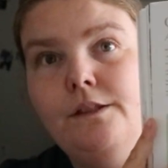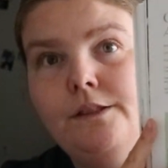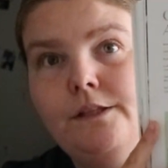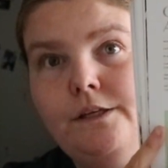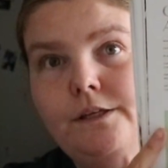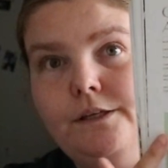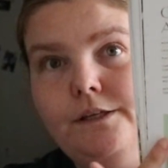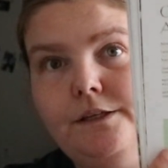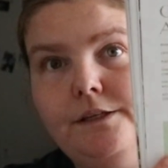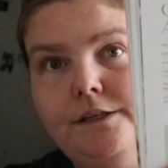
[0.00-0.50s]

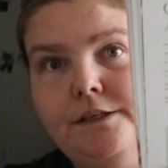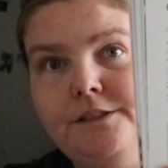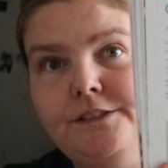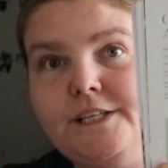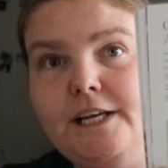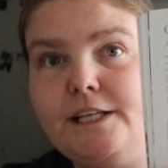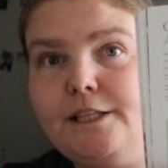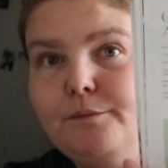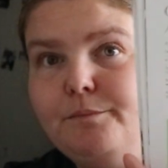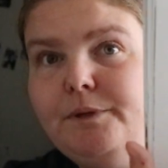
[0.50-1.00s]
the
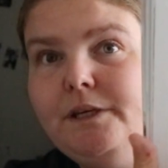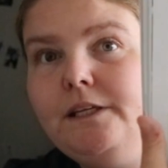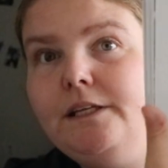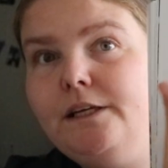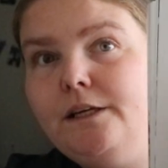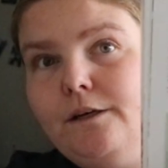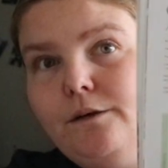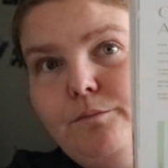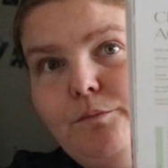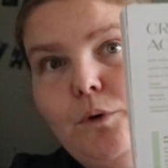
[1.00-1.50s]

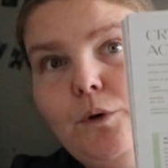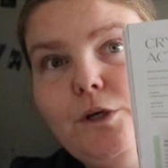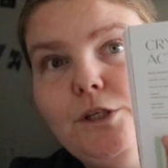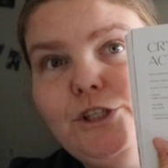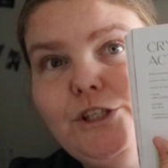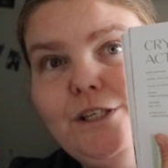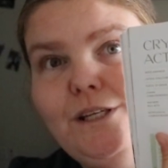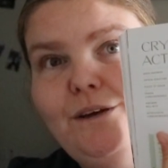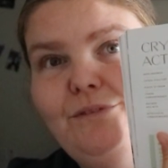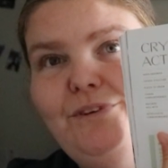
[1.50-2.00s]
encyclopedia
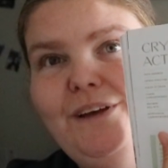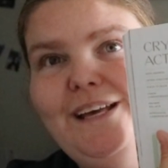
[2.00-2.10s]
portion of